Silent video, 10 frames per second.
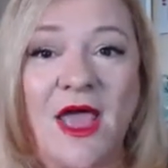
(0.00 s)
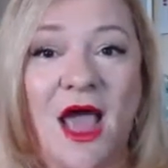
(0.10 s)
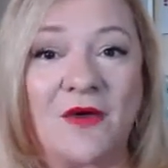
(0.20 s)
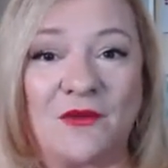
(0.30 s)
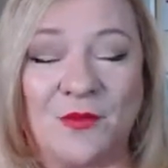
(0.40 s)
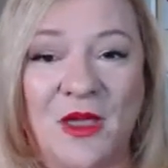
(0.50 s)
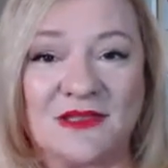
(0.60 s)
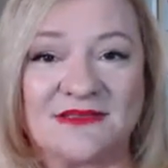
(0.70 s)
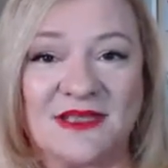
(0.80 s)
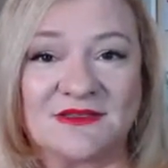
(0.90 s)
I've
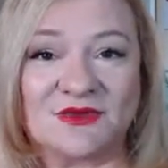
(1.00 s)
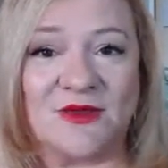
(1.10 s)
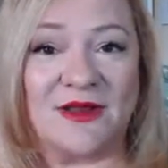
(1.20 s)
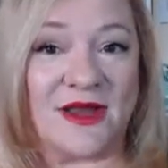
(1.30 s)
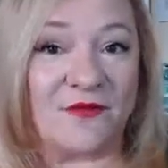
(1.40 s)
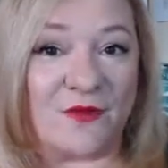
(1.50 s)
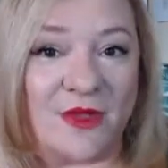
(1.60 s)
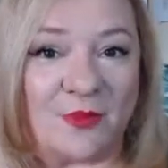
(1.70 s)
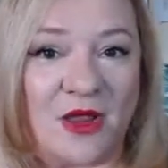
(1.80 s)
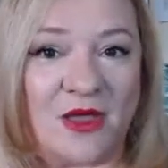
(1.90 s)
applied sunscreen and I've
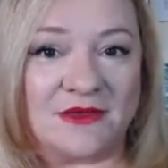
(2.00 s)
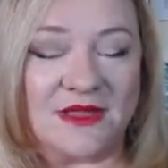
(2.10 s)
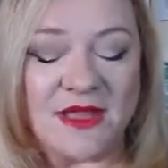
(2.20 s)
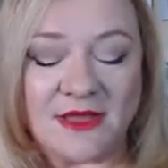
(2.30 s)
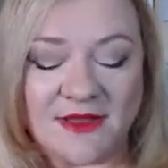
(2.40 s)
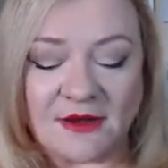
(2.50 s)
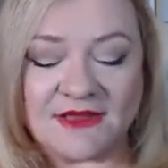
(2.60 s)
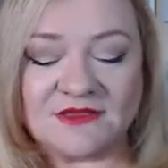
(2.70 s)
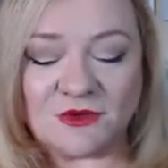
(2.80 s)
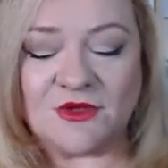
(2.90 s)
reapplied. Now, let's talk